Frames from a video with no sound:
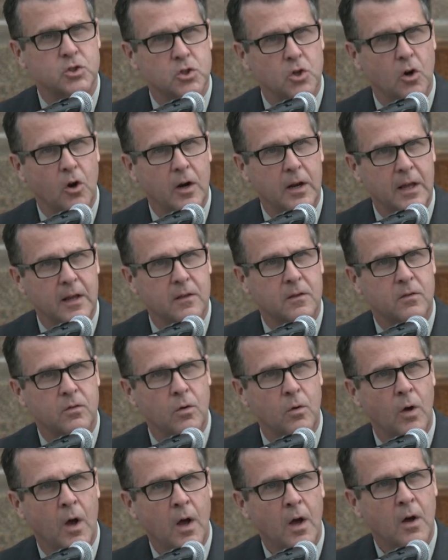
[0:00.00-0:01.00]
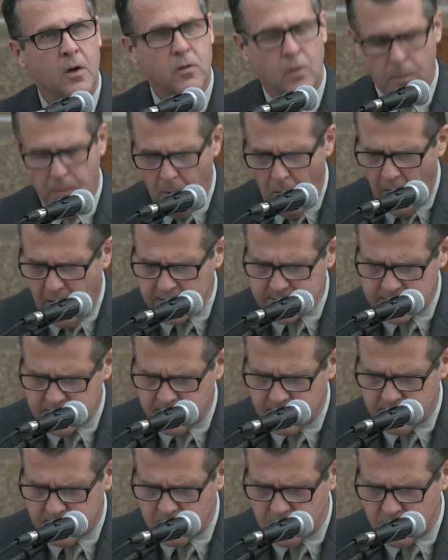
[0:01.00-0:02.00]
journey into to
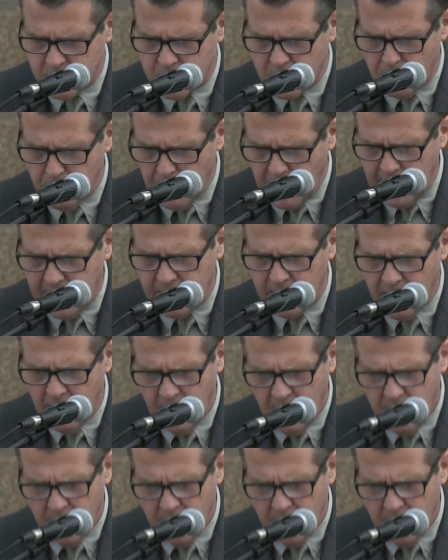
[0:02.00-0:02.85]
Boston to, to meet